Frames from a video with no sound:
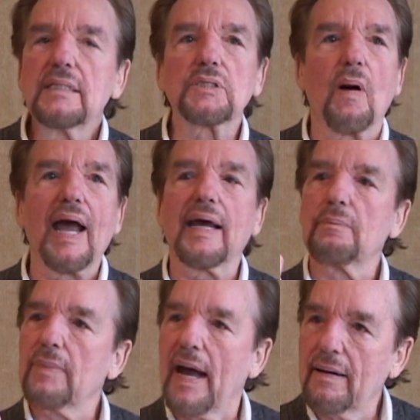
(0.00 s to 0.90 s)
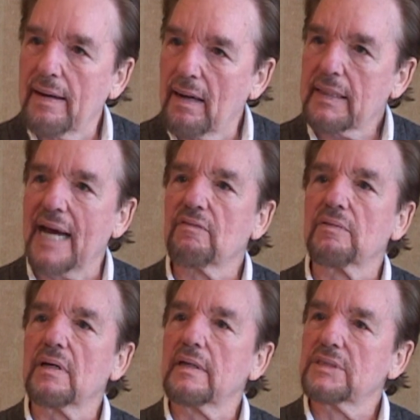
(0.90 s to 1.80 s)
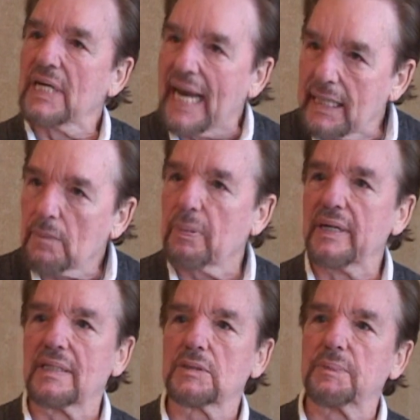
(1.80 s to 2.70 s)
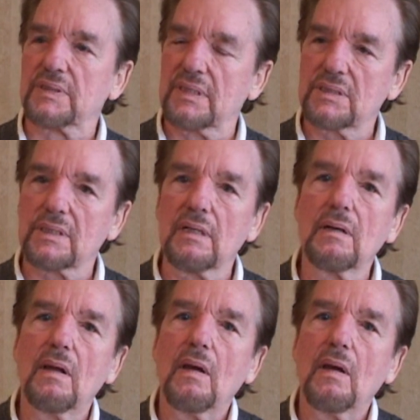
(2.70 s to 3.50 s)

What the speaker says: so I had a kind of a genetic predisposition.